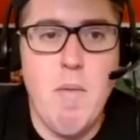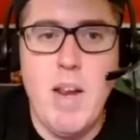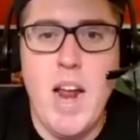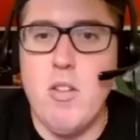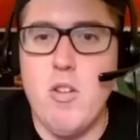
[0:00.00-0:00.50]

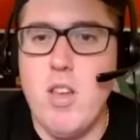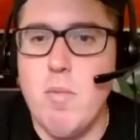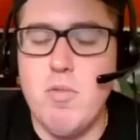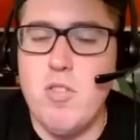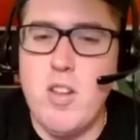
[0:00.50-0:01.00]
mean, I literally
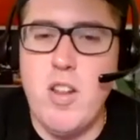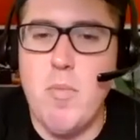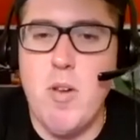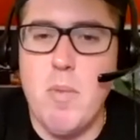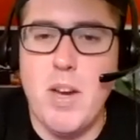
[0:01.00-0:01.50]
am sitting up
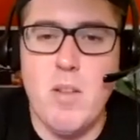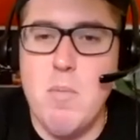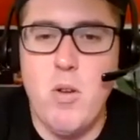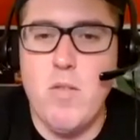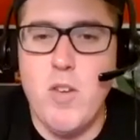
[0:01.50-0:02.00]
there. I'm like, the
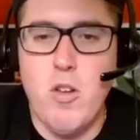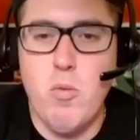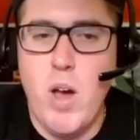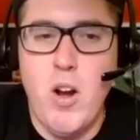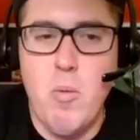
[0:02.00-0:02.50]
middle of the field's
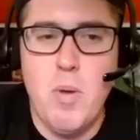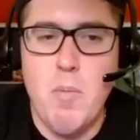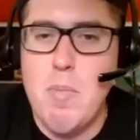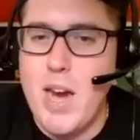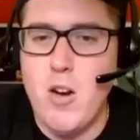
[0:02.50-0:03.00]
wide open,
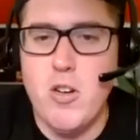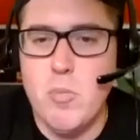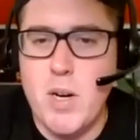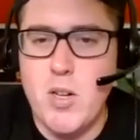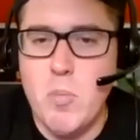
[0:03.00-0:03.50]
and Baker just
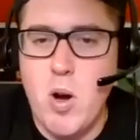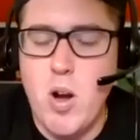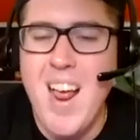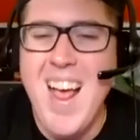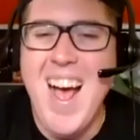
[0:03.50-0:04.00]
picked it apart.
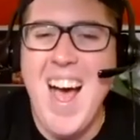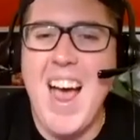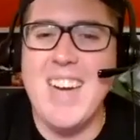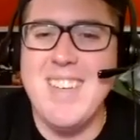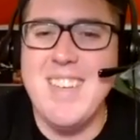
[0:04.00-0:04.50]

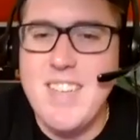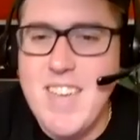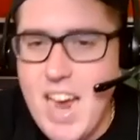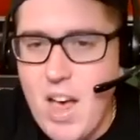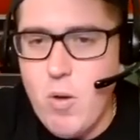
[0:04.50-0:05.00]
I
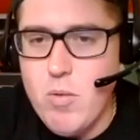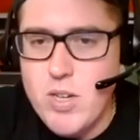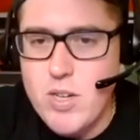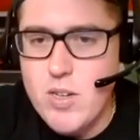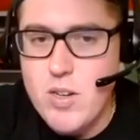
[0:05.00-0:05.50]

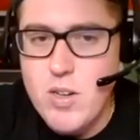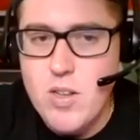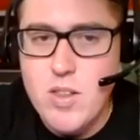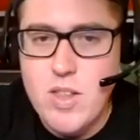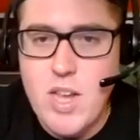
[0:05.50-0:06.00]
doubt
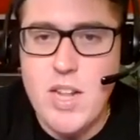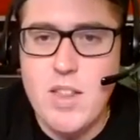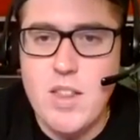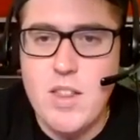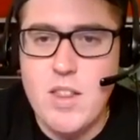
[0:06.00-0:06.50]
that.
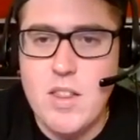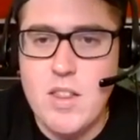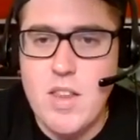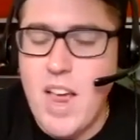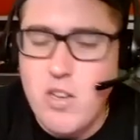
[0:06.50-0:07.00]

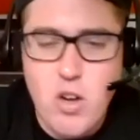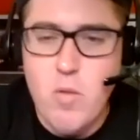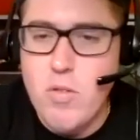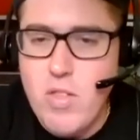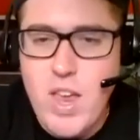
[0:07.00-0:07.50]
I
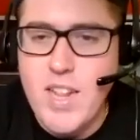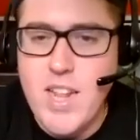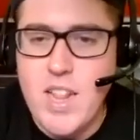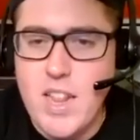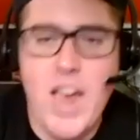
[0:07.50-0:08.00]
don't think
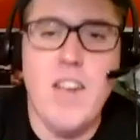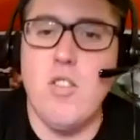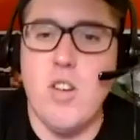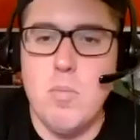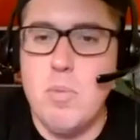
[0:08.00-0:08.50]
that the Lions
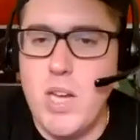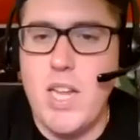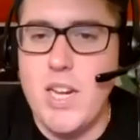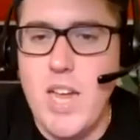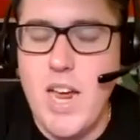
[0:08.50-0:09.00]
are going to play
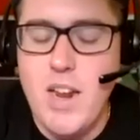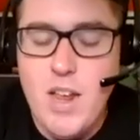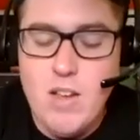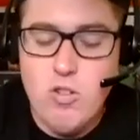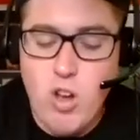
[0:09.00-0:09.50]
like that.
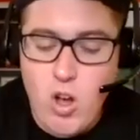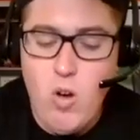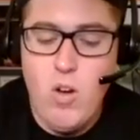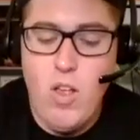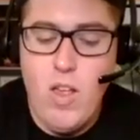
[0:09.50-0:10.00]

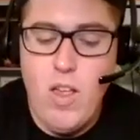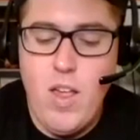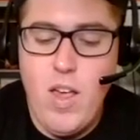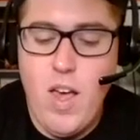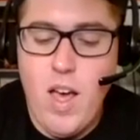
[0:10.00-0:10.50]
So
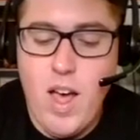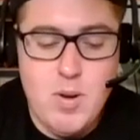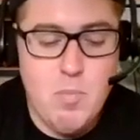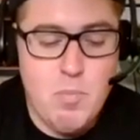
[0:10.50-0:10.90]
I'm going to